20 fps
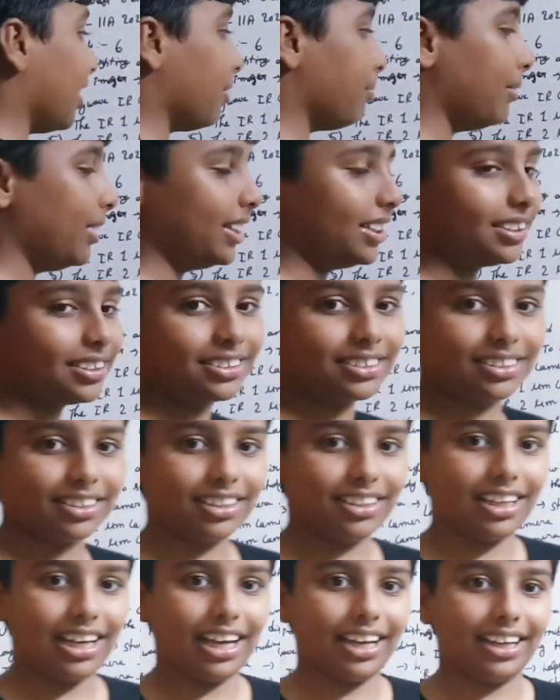means.
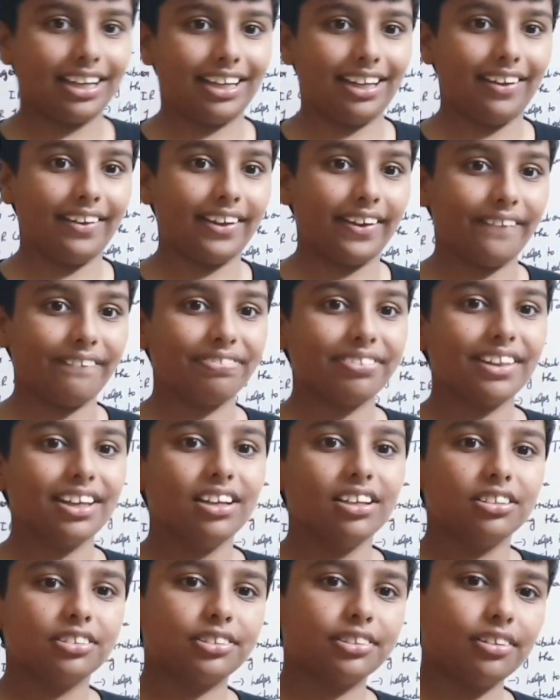
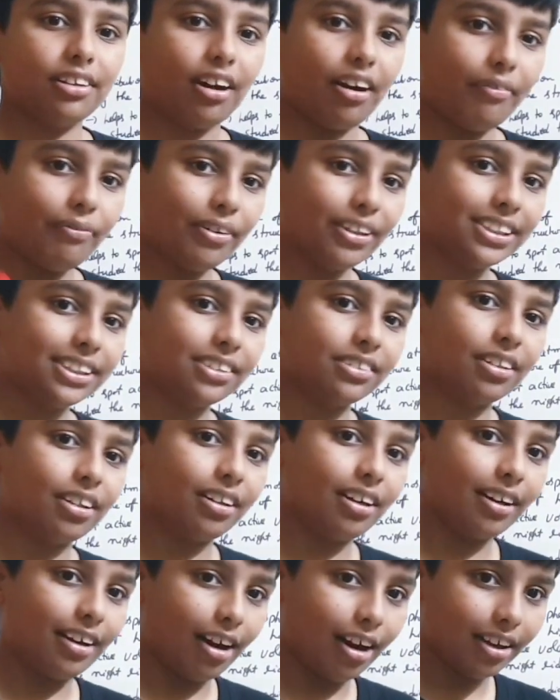So first,
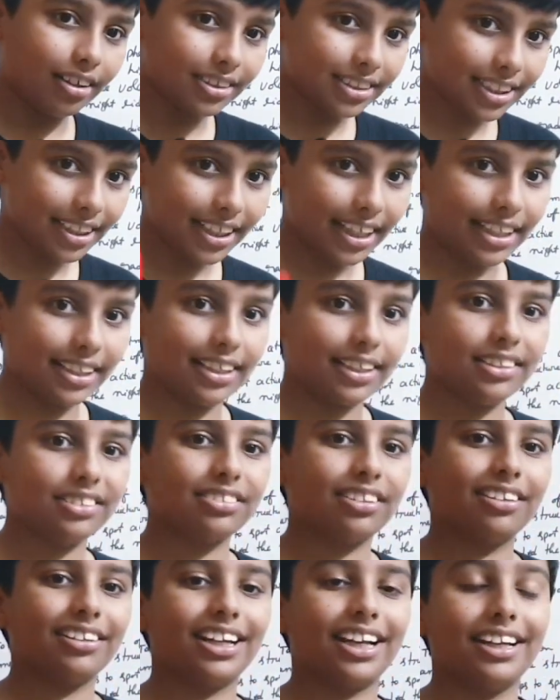oscillators
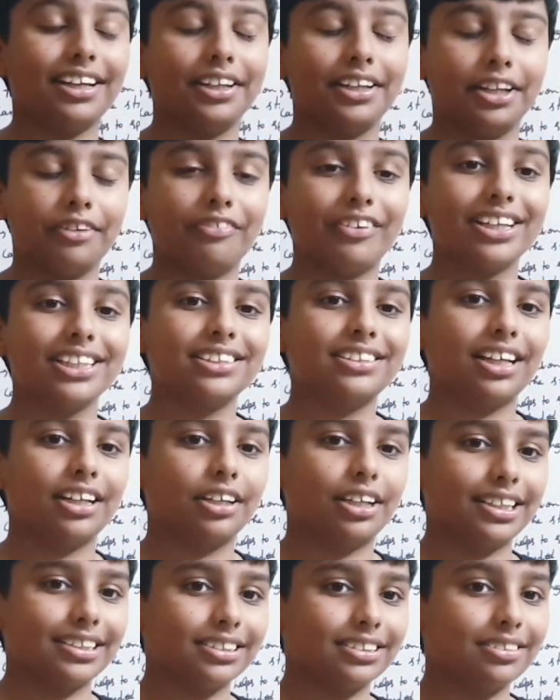are any device that
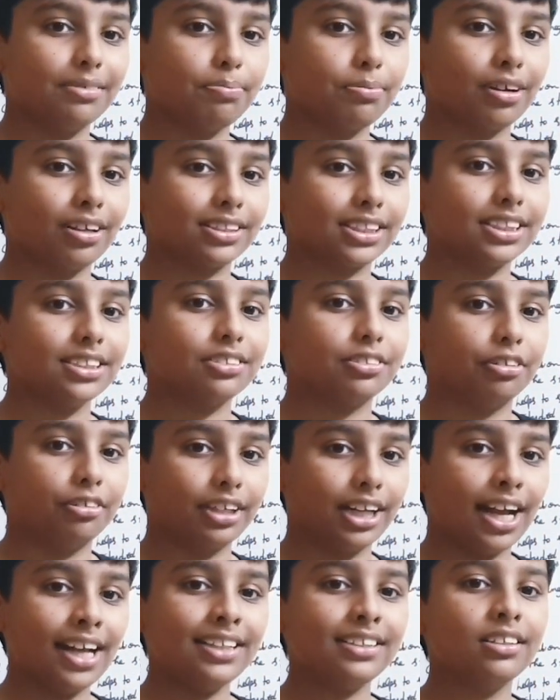does the process known
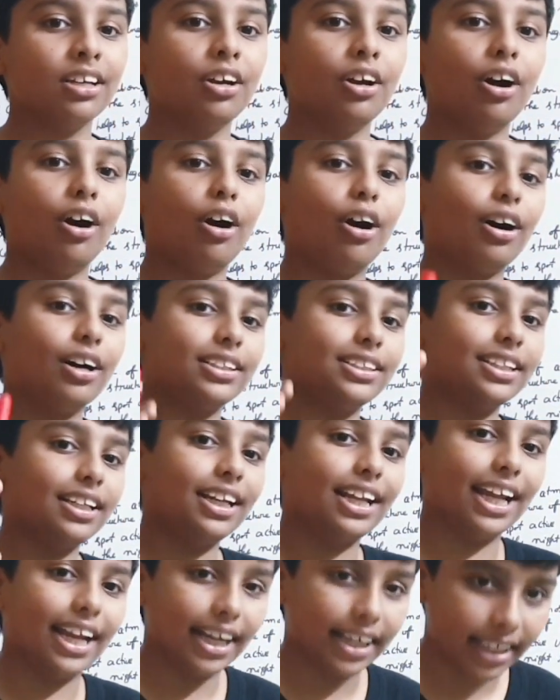as
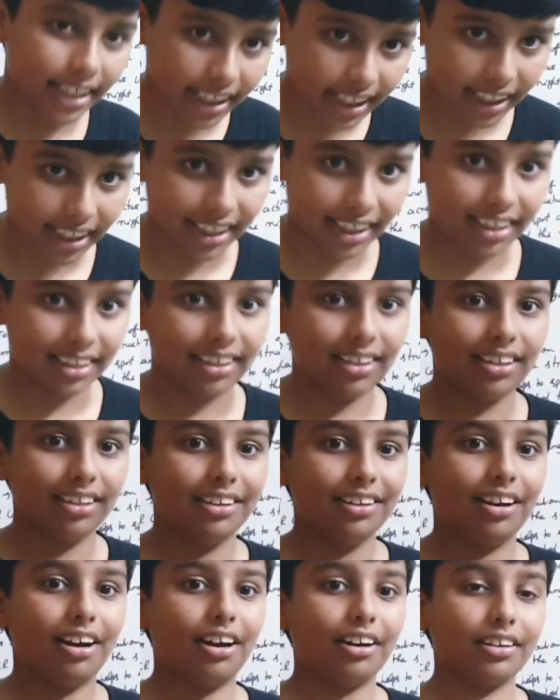oscillating
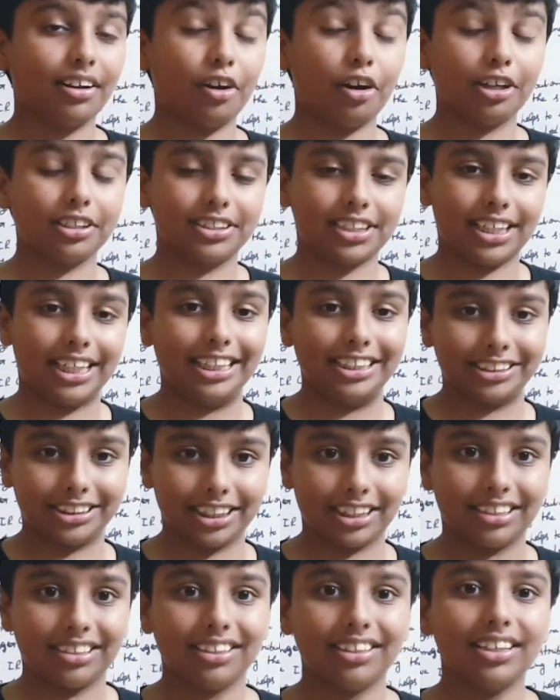or
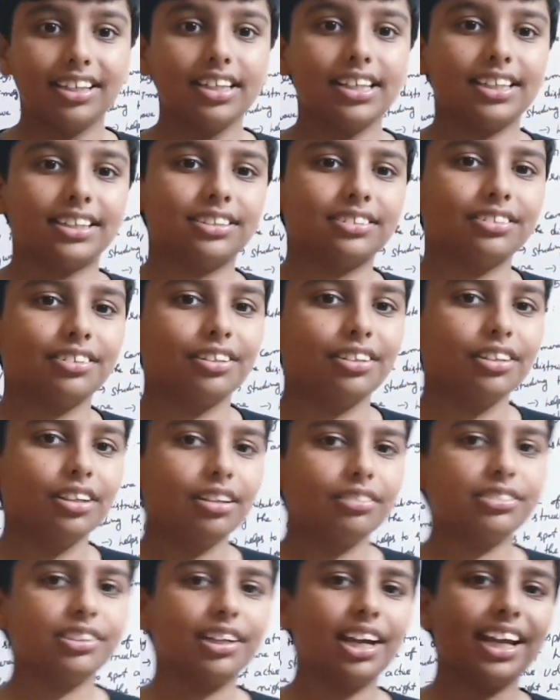oscillation. Yes.
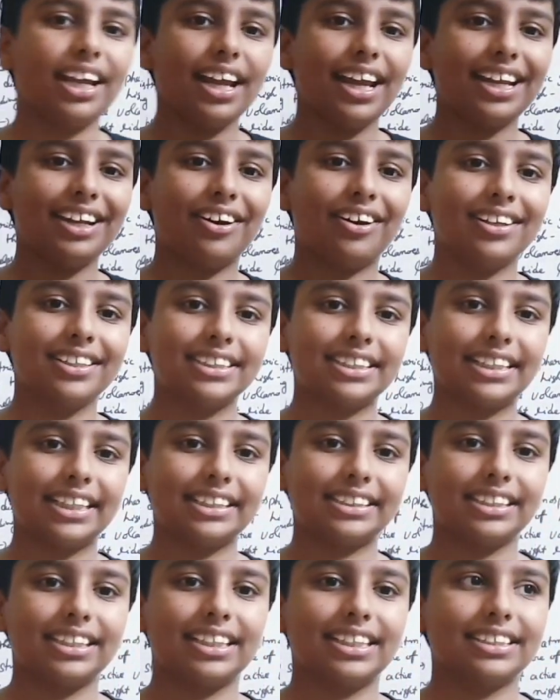So again,
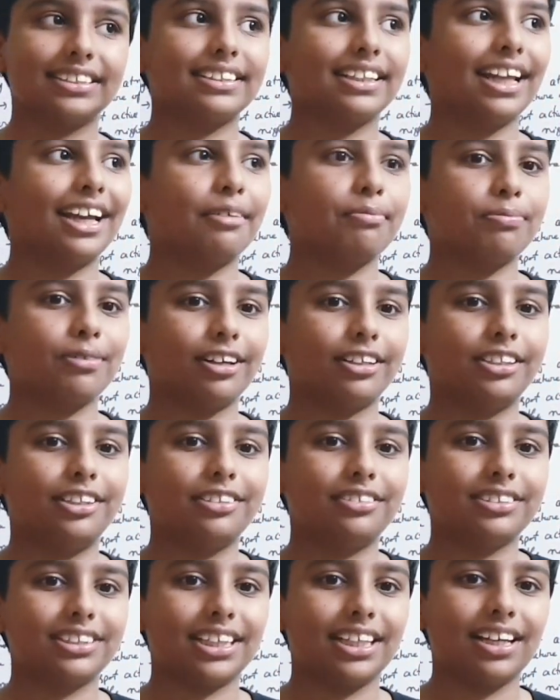oscillation is like
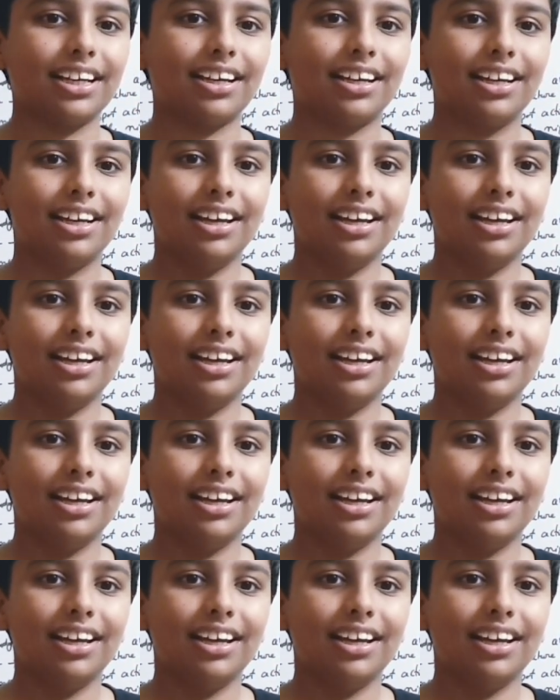producing